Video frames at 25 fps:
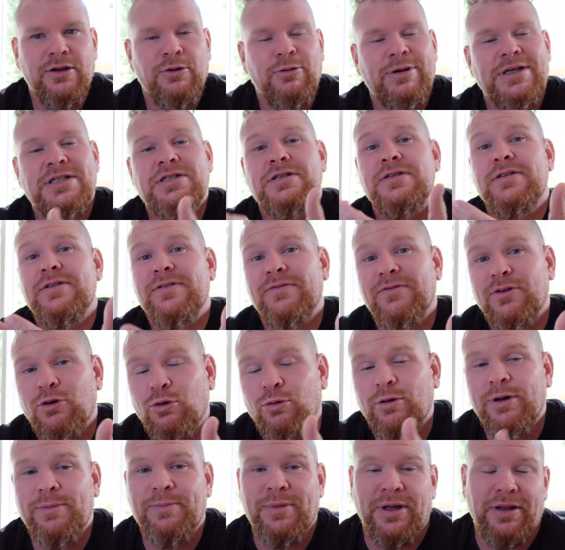questions of
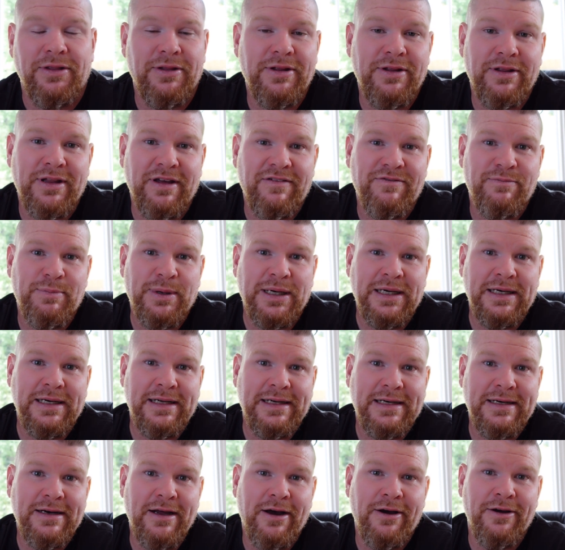equipment that they've been
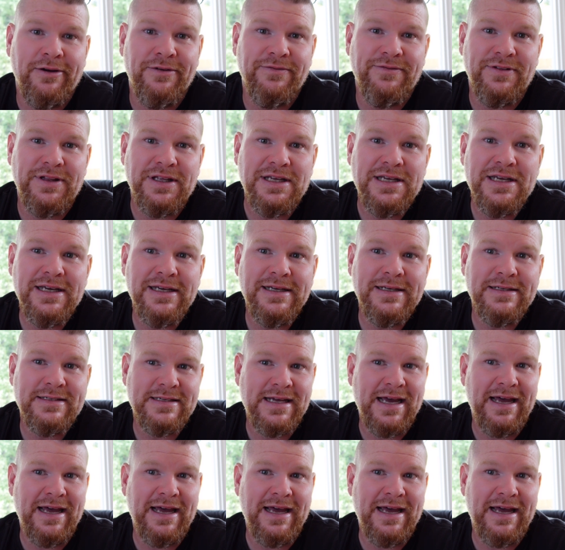in over the years,